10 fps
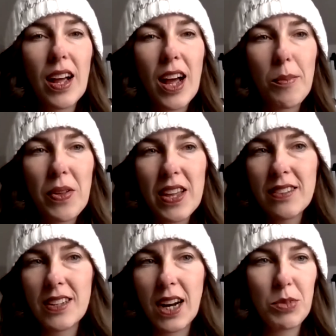couple of
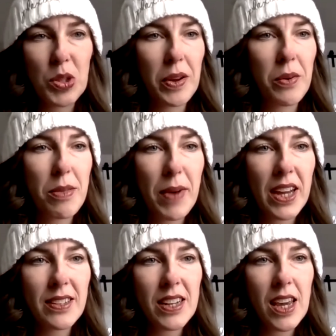things that I'm doing with
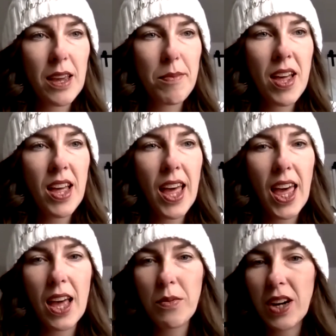my team
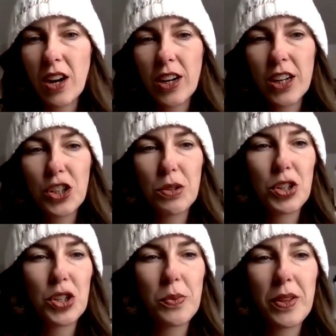and would encourage you
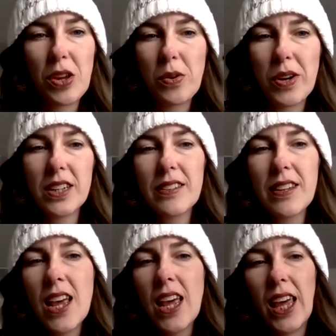to do with yours
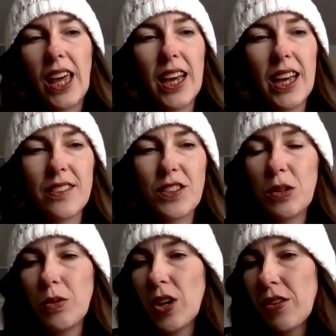is
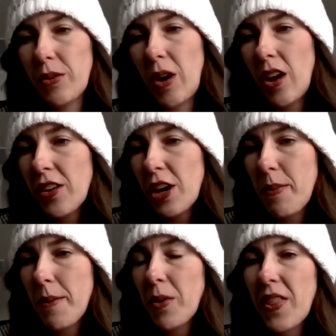to look through all of your
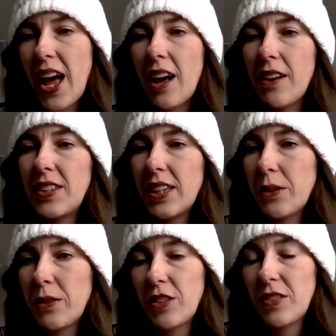people that have
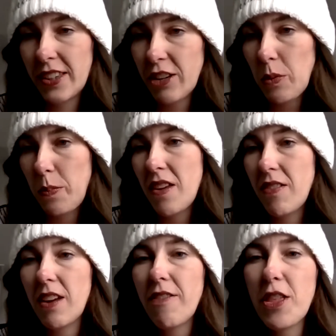zero
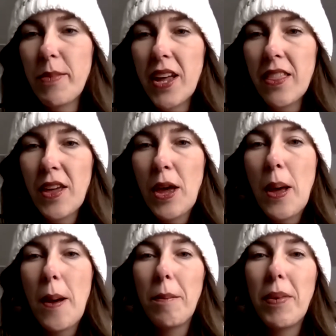PV for the month,
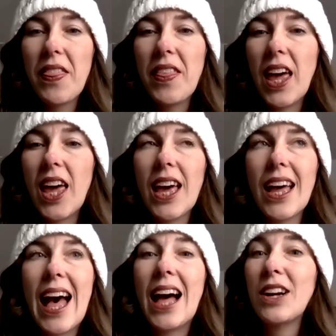but they
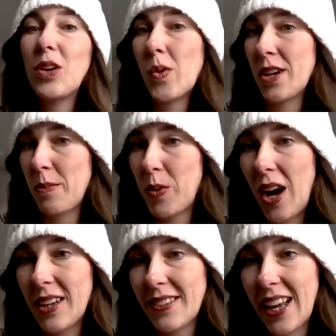had an order
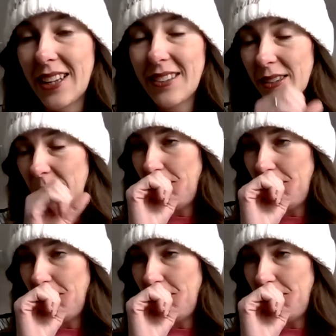process.